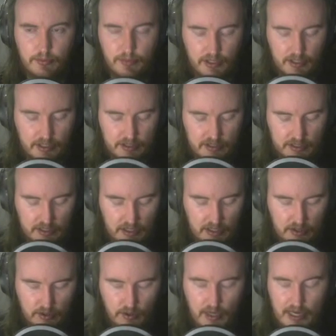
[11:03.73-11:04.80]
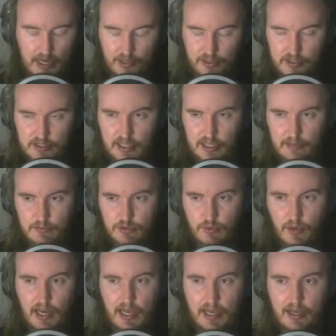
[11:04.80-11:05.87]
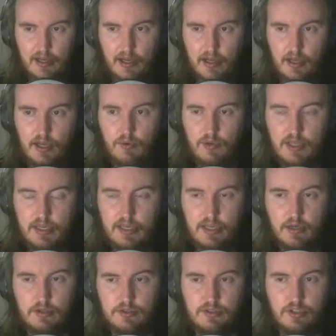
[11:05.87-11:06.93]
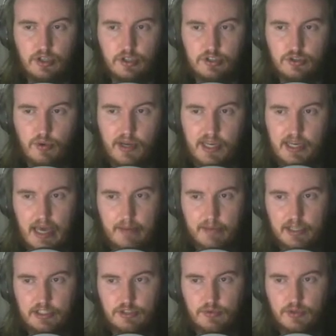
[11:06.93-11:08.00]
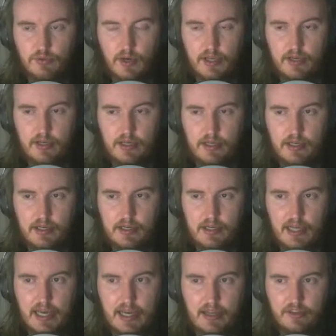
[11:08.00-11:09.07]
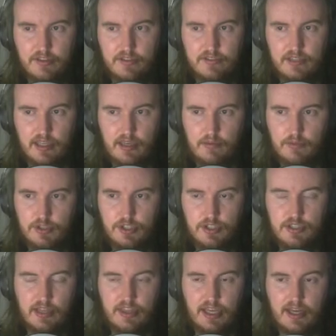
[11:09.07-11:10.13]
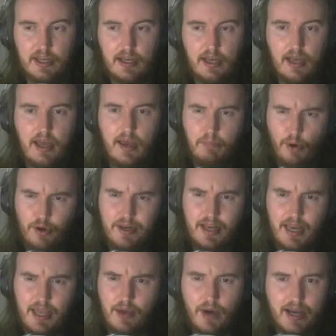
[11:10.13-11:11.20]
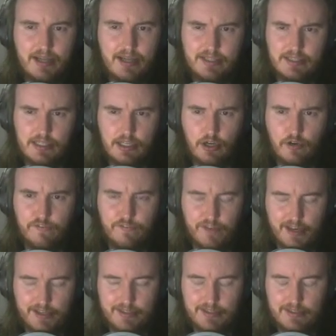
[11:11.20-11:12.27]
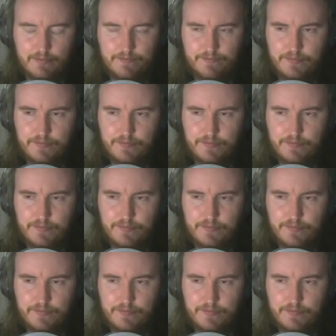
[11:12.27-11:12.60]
mirrors or Hagatha schemes where like we can deal 20 damage with one Hagatha scheme, which is, I think, importantly why it doesn't go face.